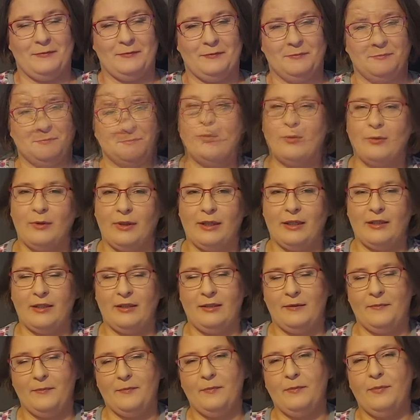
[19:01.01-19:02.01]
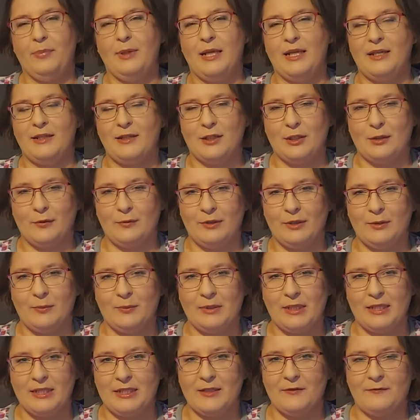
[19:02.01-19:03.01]
So quickly, sewing
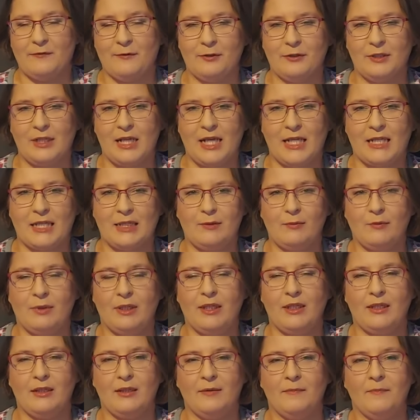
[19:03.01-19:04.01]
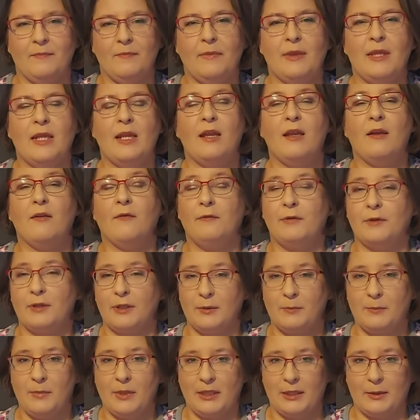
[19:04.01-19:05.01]
plans for next week,
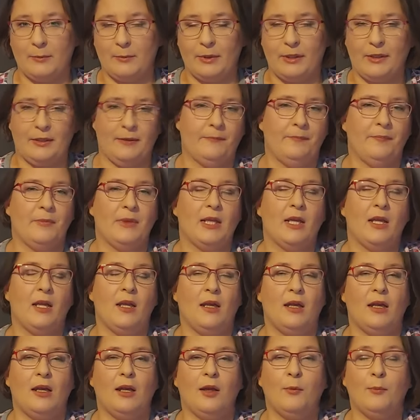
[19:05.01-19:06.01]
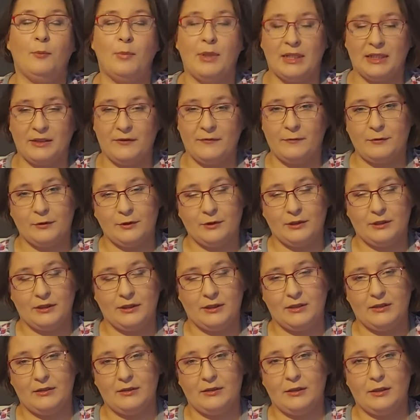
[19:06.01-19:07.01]
very minimal. Bunny for the
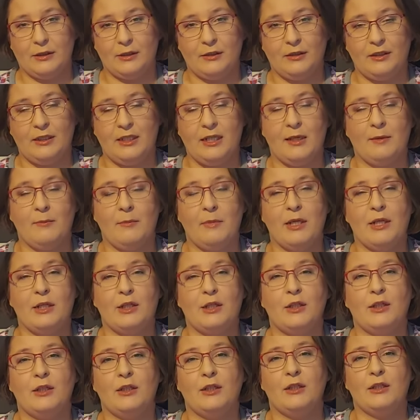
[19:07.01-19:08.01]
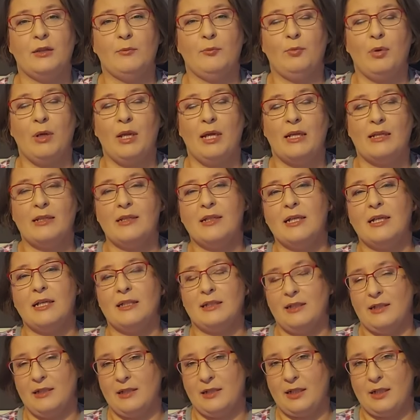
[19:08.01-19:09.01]
little girl I mentioned, plus
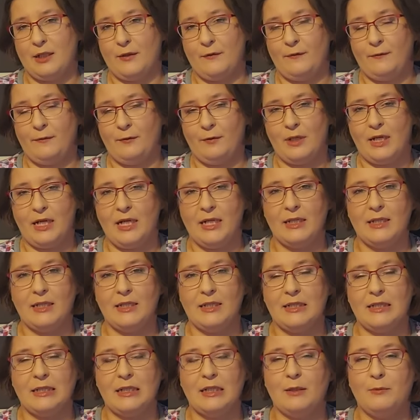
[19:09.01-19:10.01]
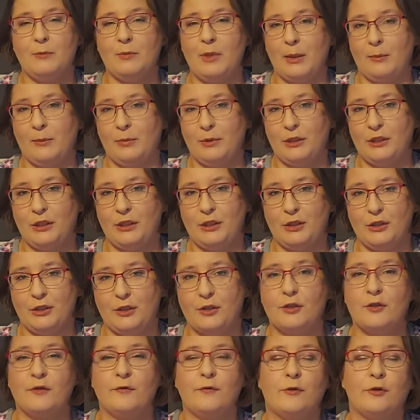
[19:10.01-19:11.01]
hat and scarf for Alice, and maybe
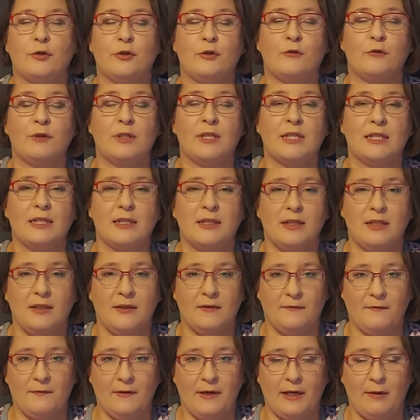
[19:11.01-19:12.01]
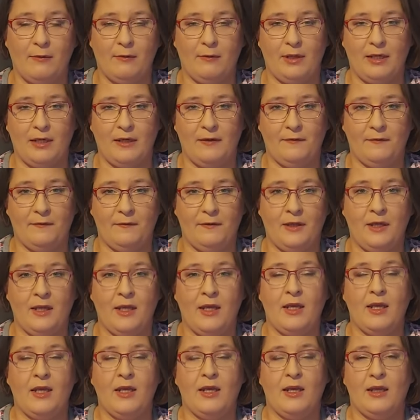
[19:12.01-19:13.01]
t-shirts for Kris if I will have
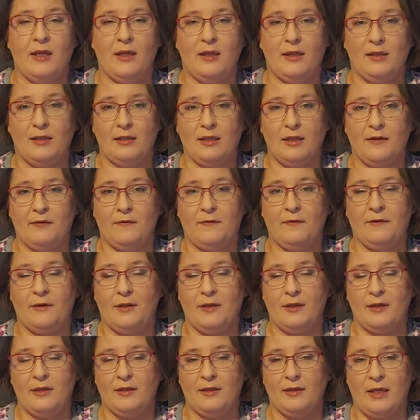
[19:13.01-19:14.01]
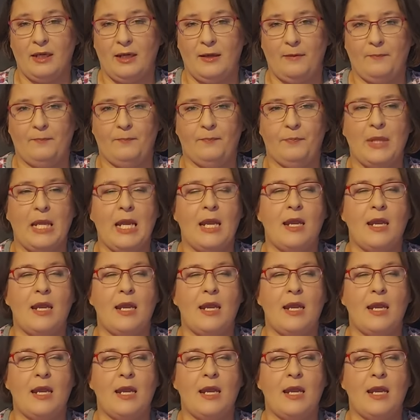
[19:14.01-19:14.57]
enough time.